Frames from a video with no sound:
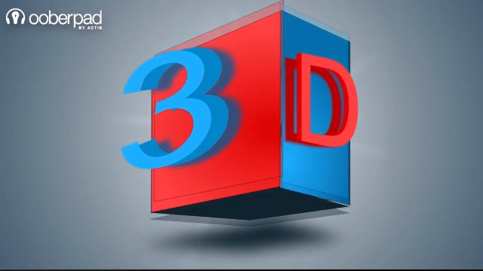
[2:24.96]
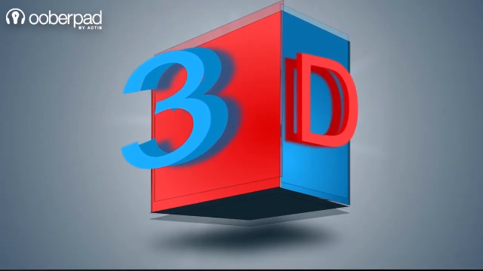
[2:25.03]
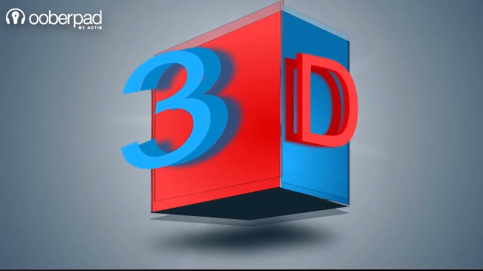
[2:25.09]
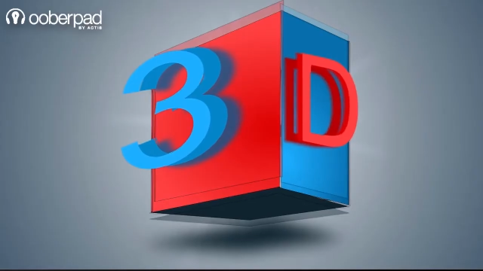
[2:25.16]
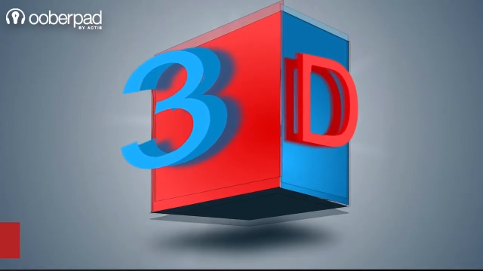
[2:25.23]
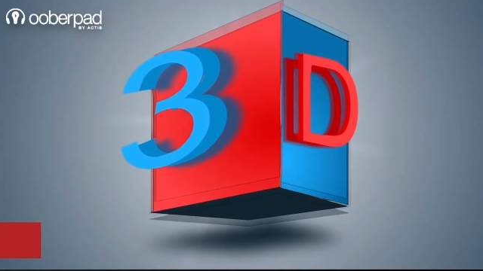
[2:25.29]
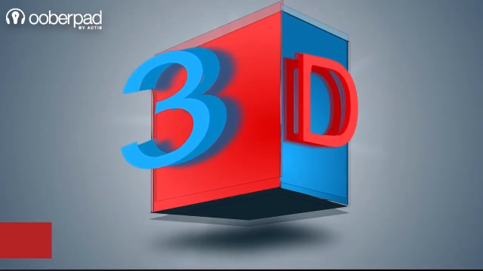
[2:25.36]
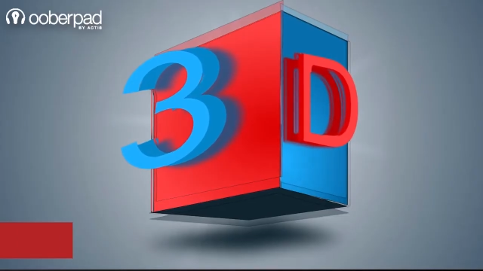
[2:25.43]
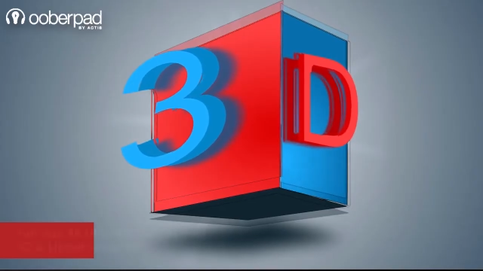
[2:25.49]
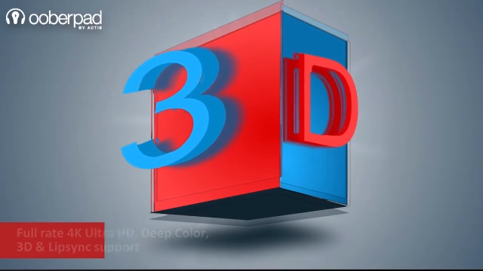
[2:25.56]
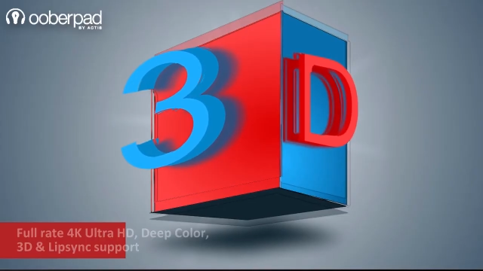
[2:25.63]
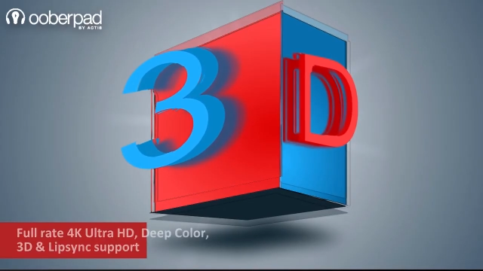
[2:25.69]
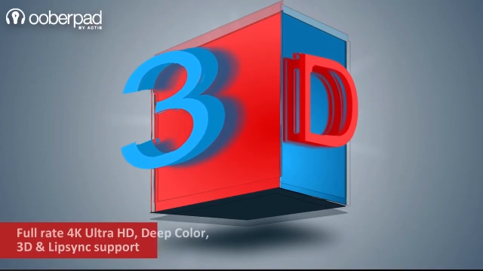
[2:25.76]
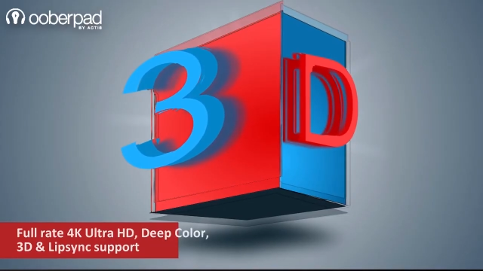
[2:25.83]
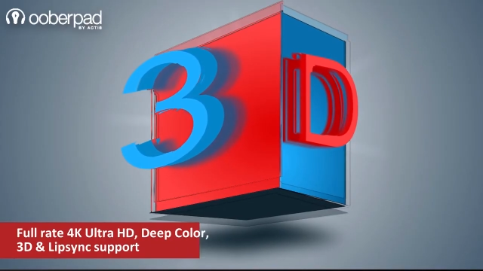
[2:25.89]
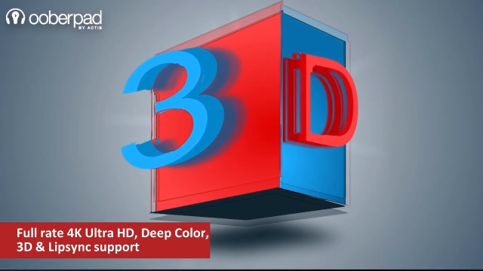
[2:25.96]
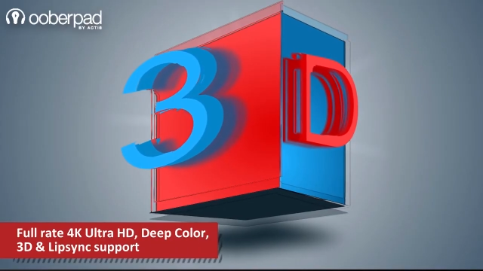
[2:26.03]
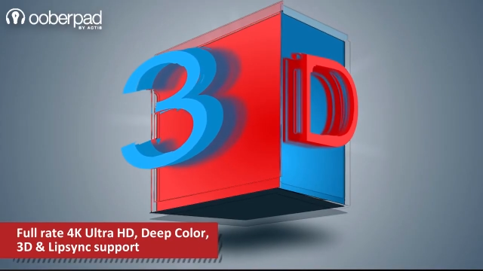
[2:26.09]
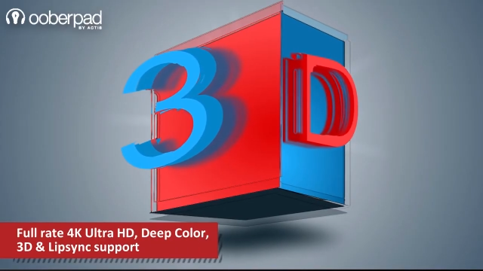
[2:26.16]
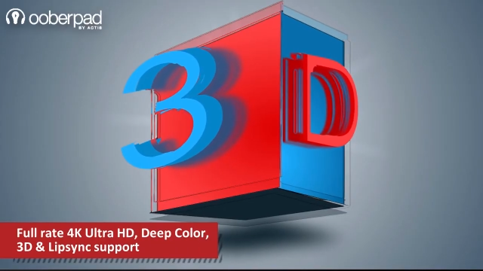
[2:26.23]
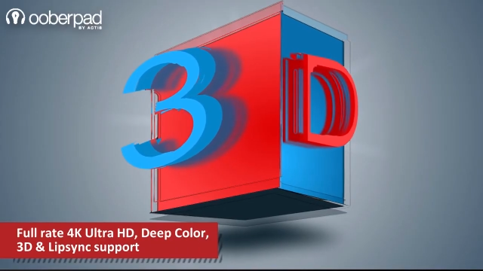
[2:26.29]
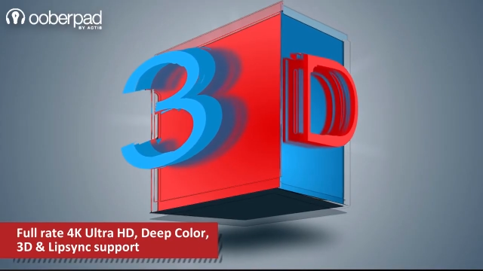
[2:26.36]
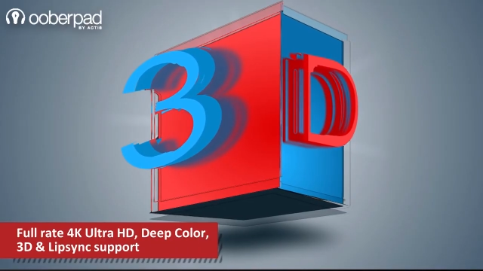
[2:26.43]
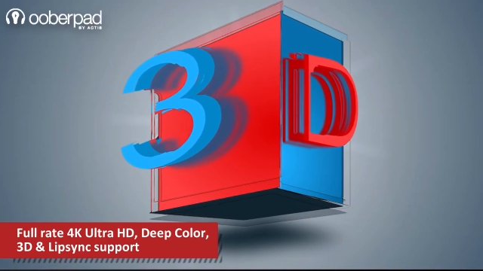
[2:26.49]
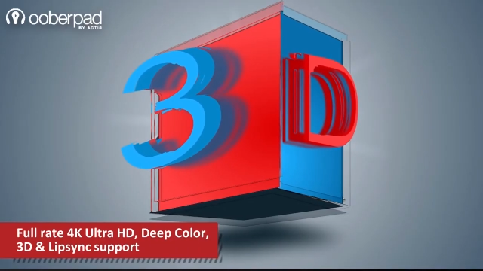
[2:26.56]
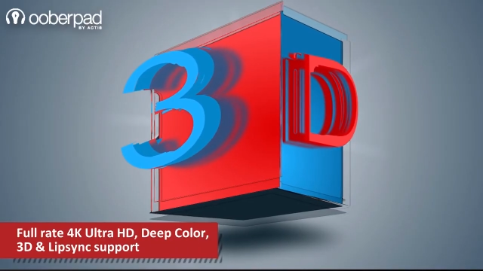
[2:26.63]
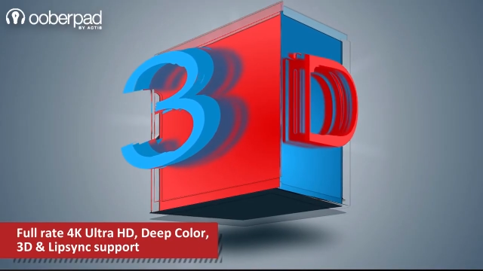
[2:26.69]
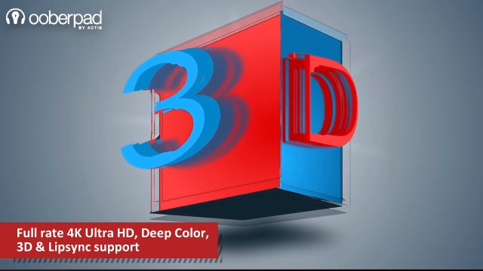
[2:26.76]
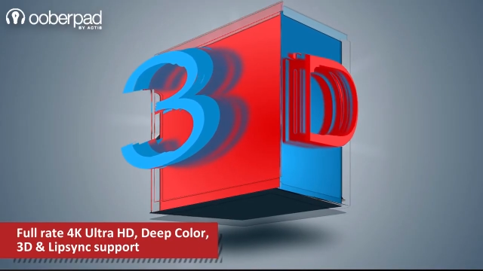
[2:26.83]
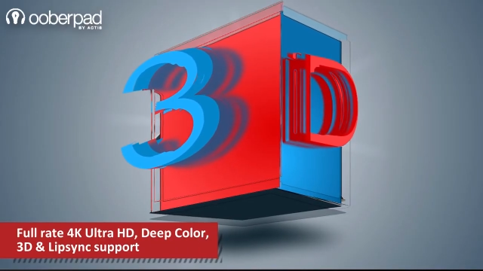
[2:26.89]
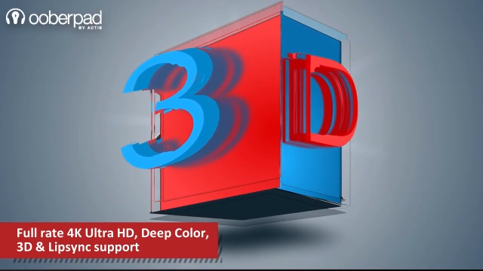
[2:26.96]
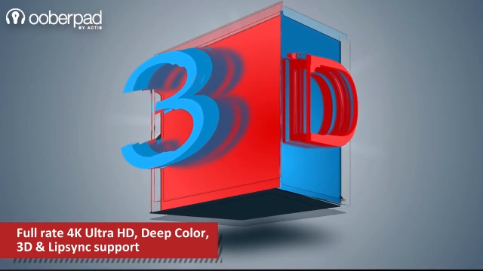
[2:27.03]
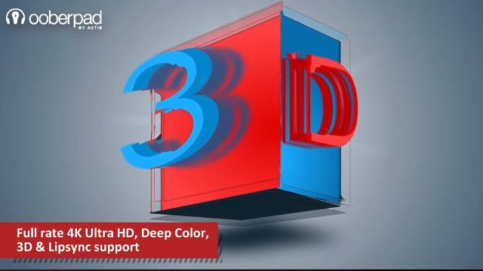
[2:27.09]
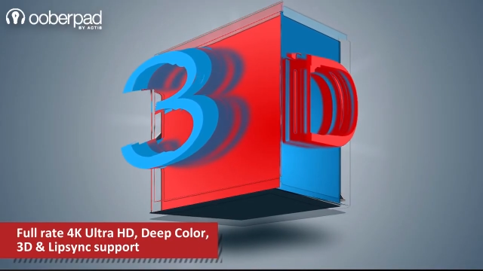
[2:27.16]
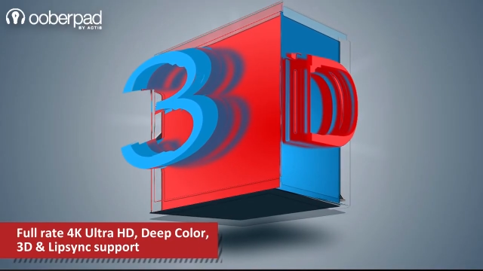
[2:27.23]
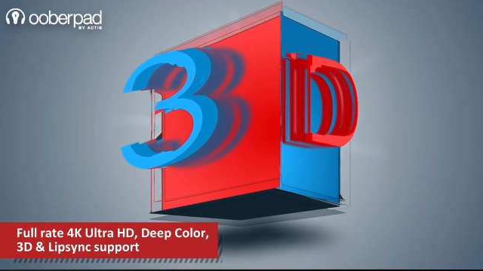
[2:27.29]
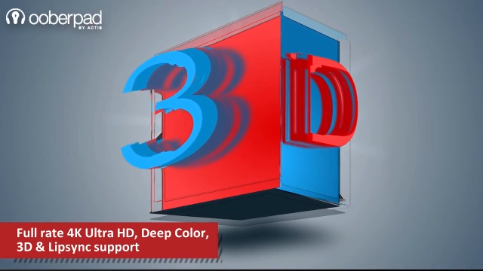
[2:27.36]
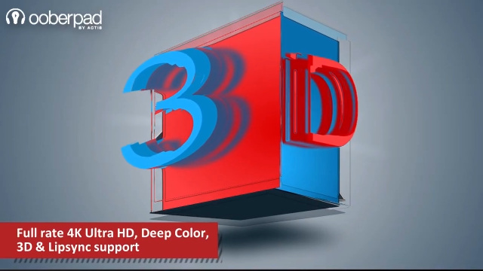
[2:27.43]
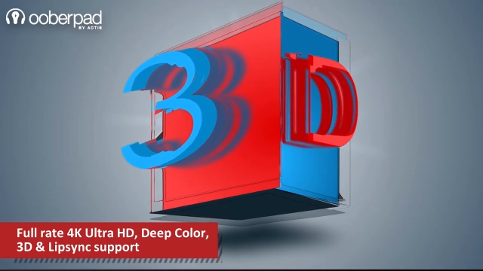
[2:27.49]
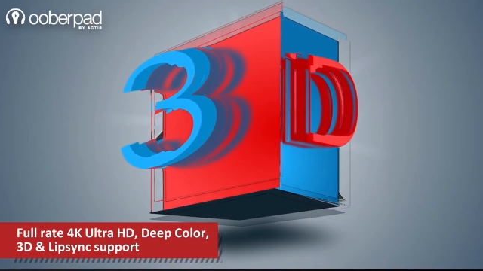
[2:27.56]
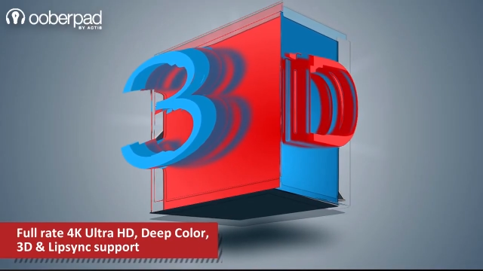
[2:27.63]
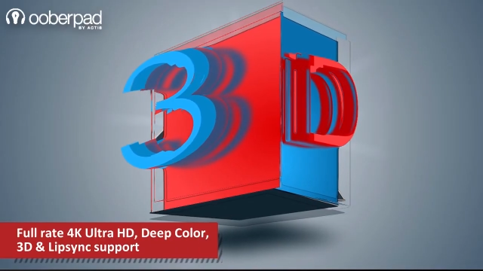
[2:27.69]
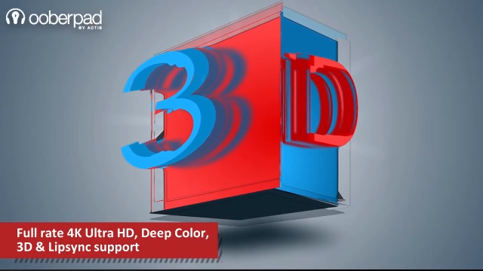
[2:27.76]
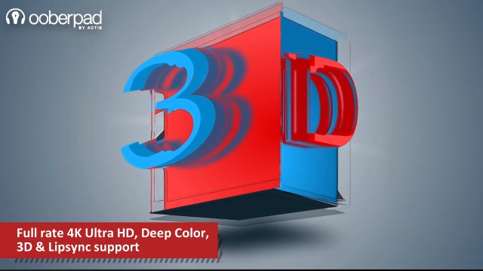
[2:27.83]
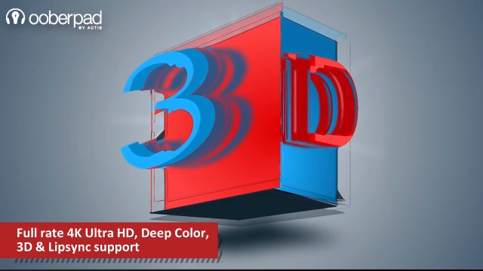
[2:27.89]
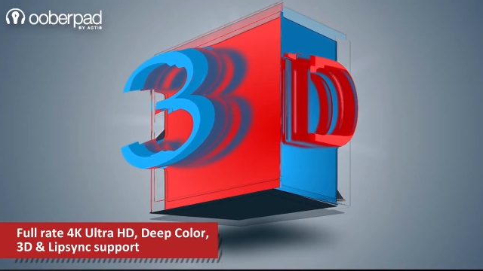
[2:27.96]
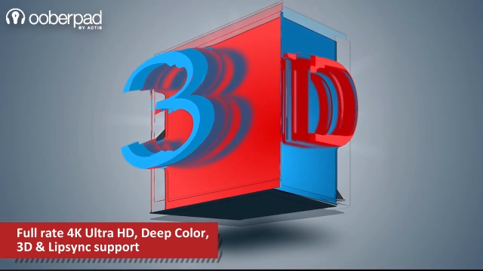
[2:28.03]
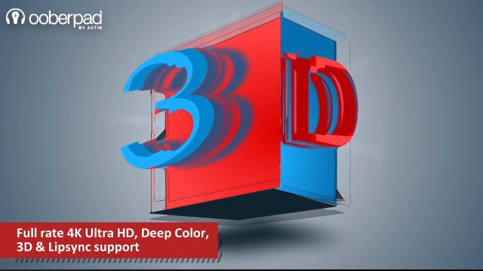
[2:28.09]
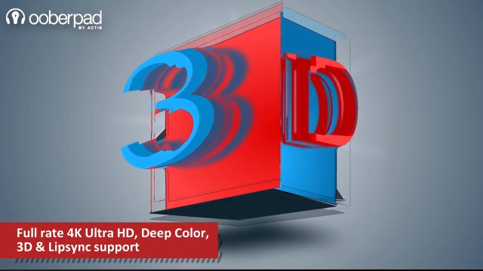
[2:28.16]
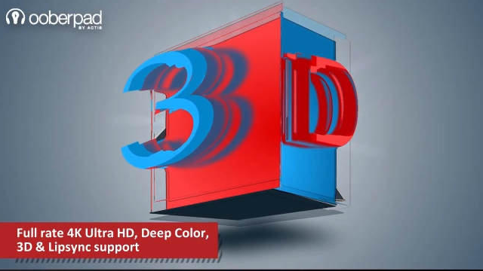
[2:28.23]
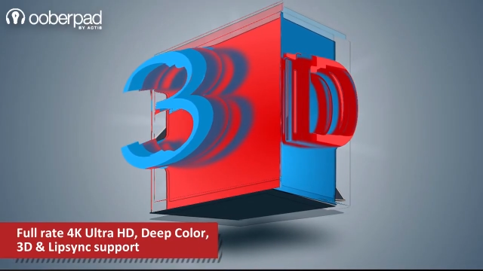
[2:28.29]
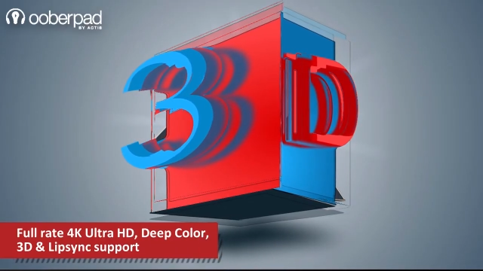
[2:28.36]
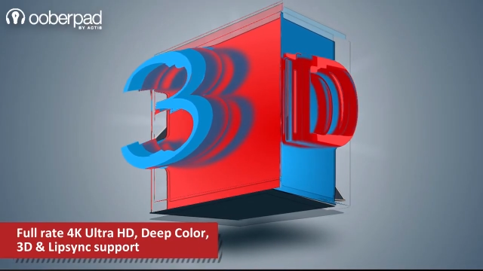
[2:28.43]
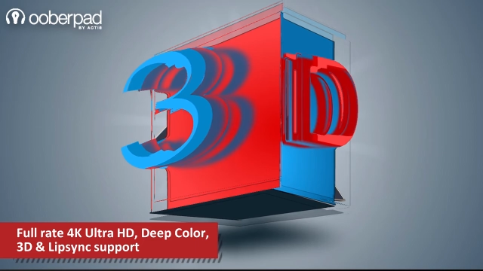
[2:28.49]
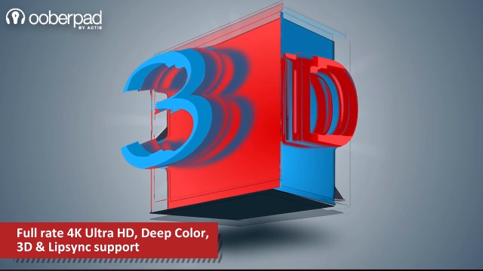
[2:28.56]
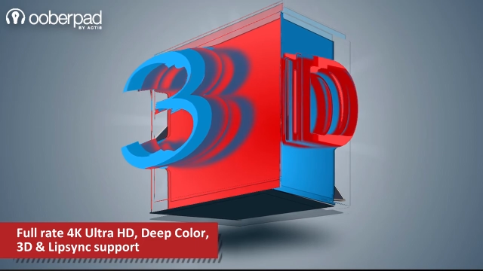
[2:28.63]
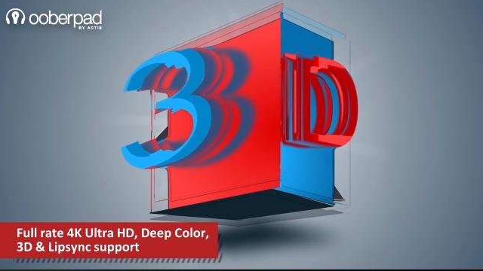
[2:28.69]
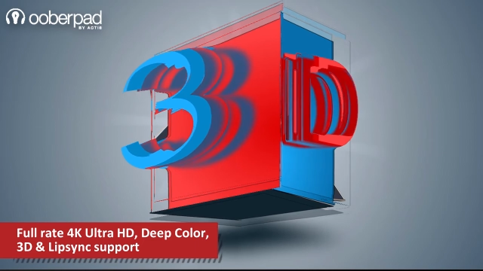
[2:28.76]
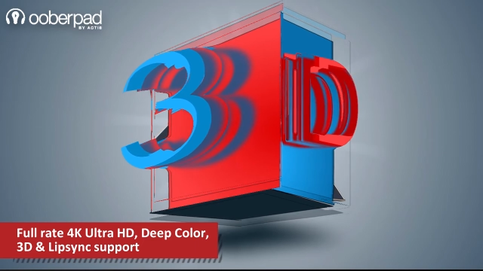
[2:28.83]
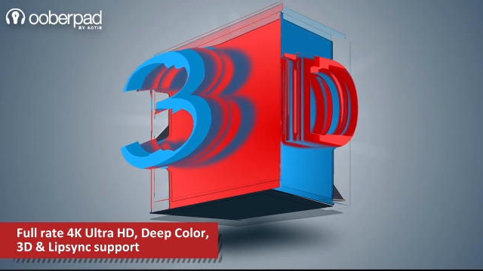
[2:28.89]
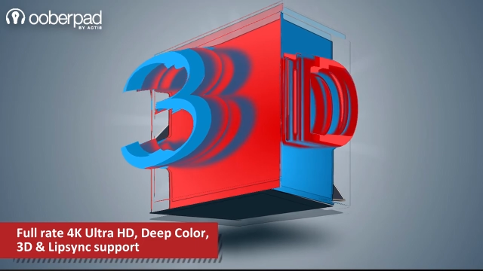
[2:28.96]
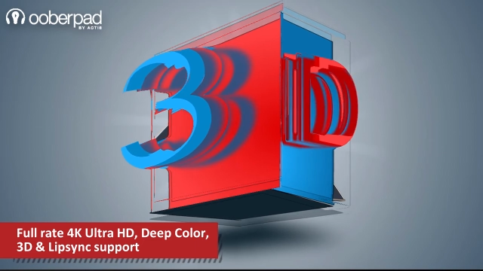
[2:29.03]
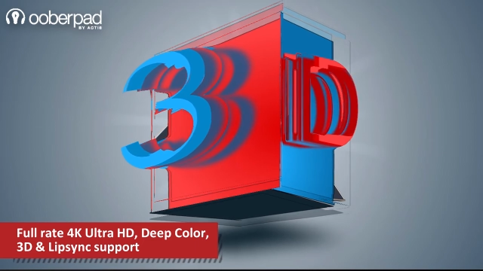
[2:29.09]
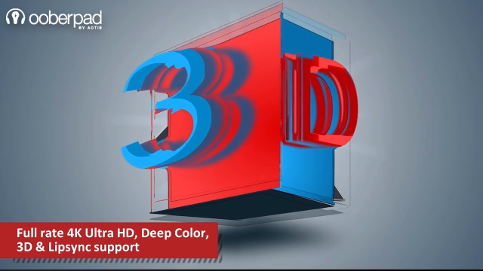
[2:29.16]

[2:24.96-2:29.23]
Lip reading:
[unreadable: no face in view]